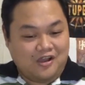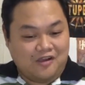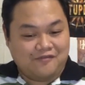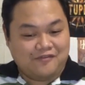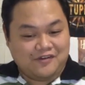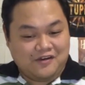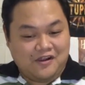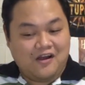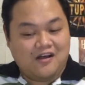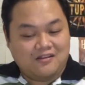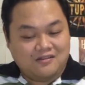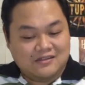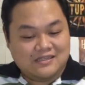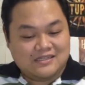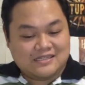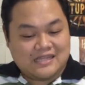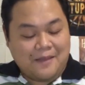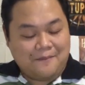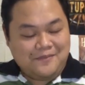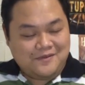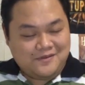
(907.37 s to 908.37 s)
overall
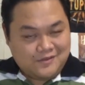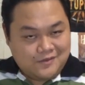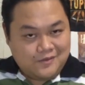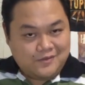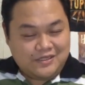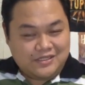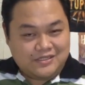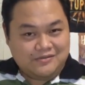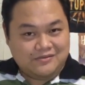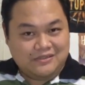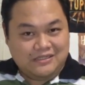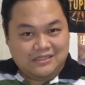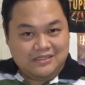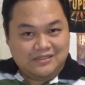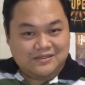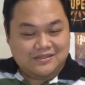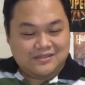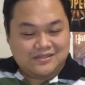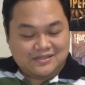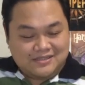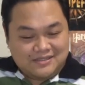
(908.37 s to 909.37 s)
this episode is really
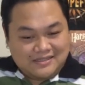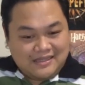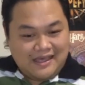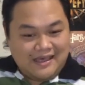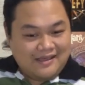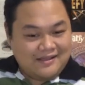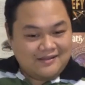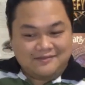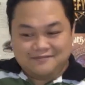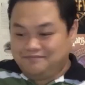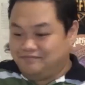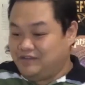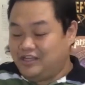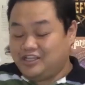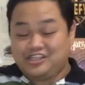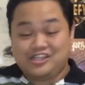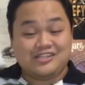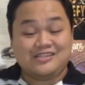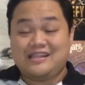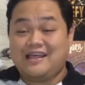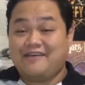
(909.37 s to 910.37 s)
good, and I
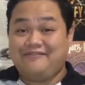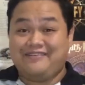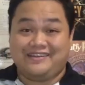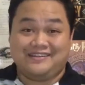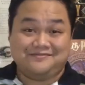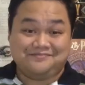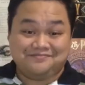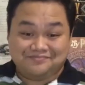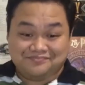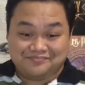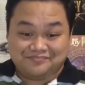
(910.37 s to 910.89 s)
just love it.